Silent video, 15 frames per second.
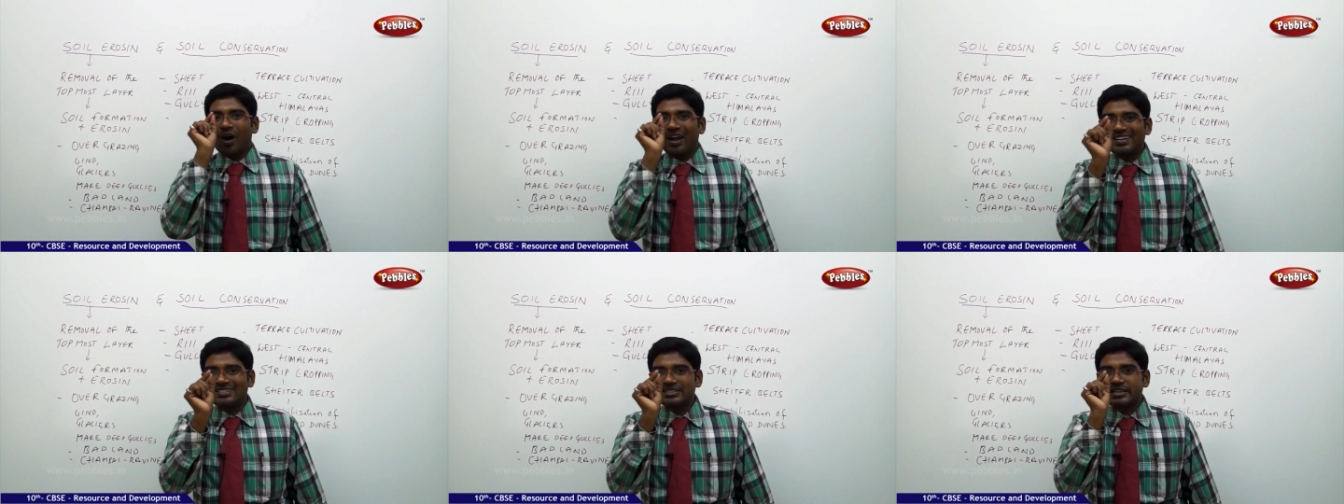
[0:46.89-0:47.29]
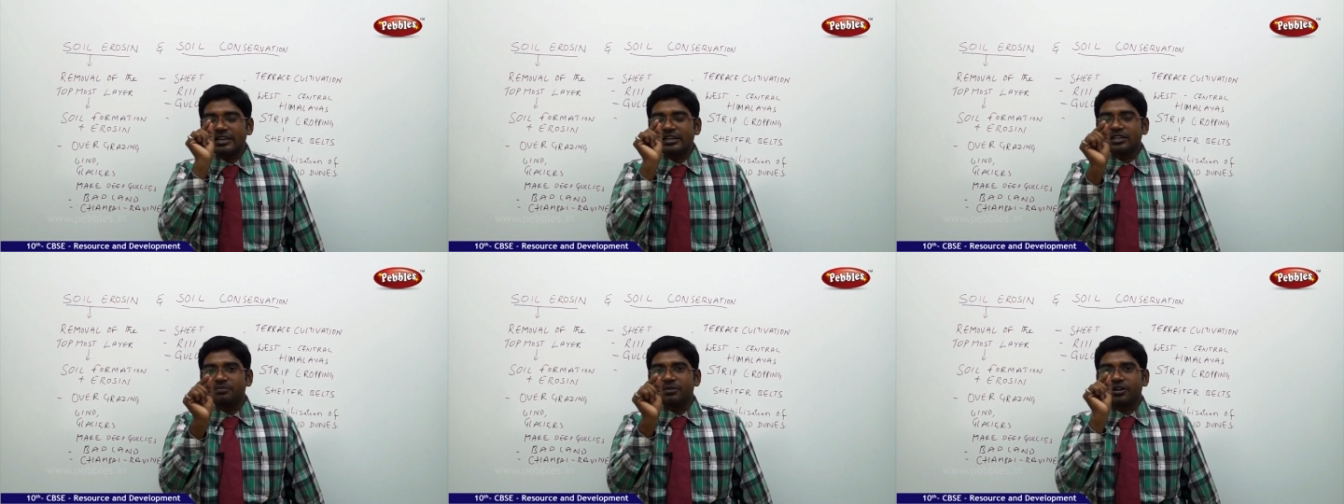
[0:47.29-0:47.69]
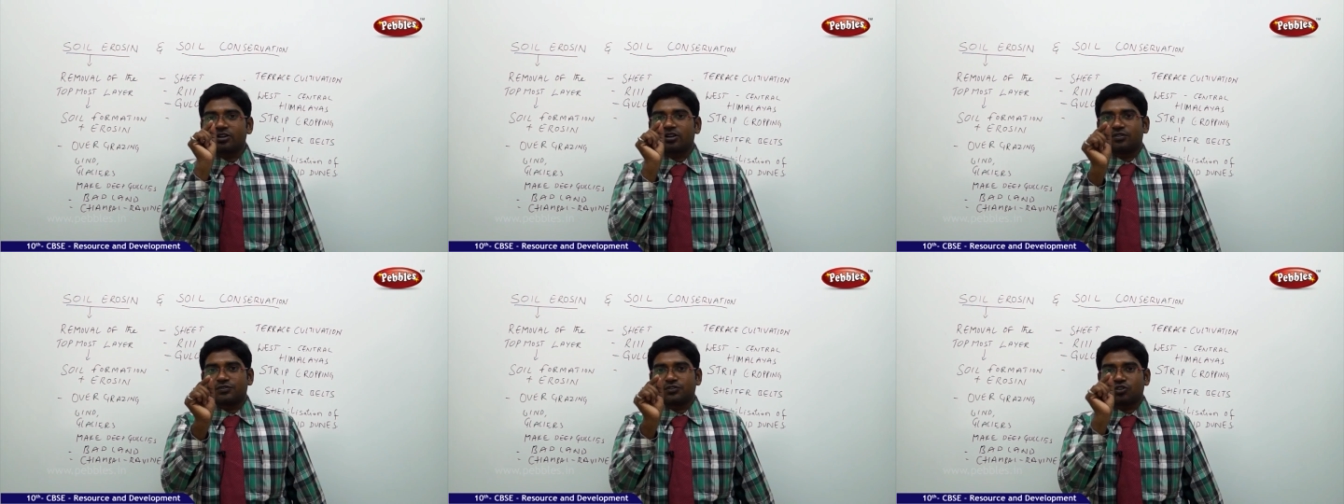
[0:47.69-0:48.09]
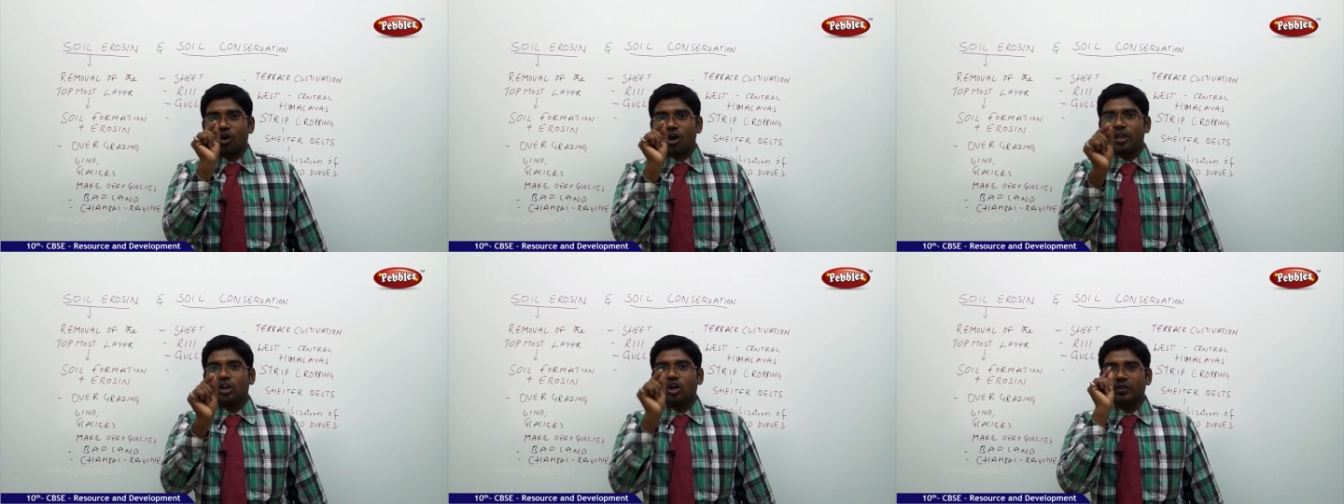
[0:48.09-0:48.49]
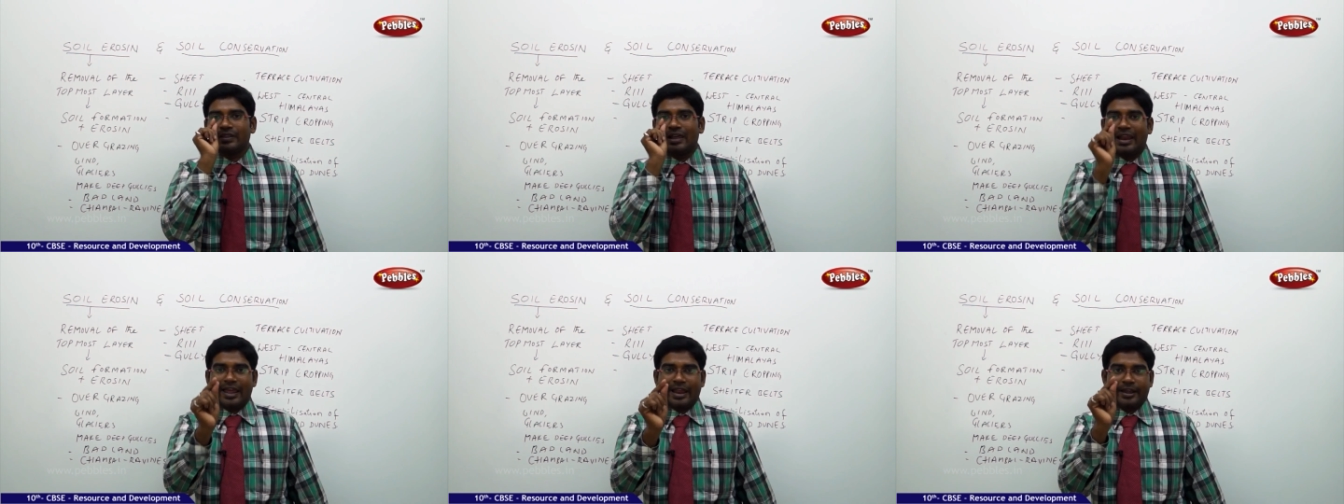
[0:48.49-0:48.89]
1 centimeter of soil on
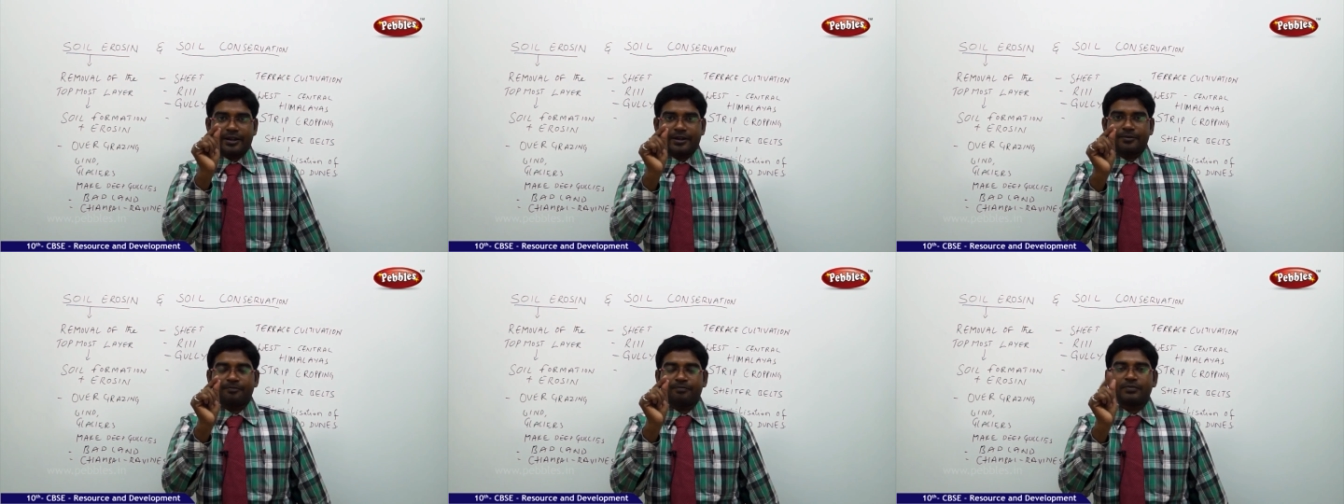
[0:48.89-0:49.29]
the land.